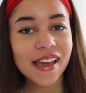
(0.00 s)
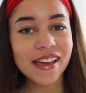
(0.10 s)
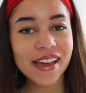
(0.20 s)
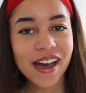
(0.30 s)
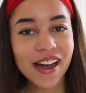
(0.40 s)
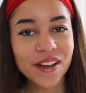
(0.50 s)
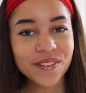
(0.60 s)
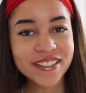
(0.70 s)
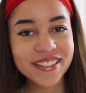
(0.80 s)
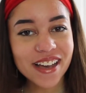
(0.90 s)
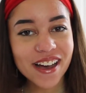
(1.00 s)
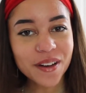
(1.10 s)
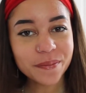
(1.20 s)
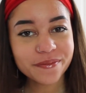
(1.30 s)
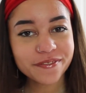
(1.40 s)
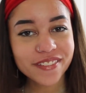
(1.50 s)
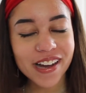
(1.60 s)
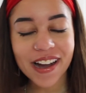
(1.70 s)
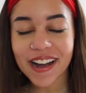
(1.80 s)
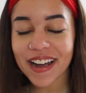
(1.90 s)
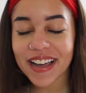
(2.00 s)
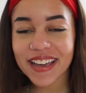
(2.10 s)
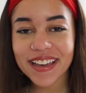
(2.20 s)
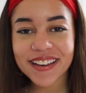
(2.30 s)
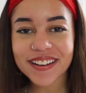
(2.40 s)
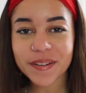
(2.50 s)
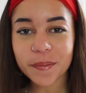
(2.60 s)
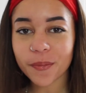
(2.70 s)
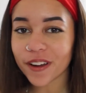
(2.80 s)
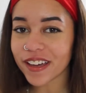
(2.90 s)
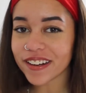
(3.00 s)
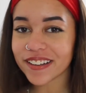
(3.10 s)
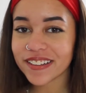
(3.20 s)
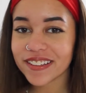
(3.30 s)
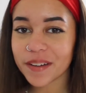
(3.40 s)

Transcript: Hey, hi, what's up? I am Brianna.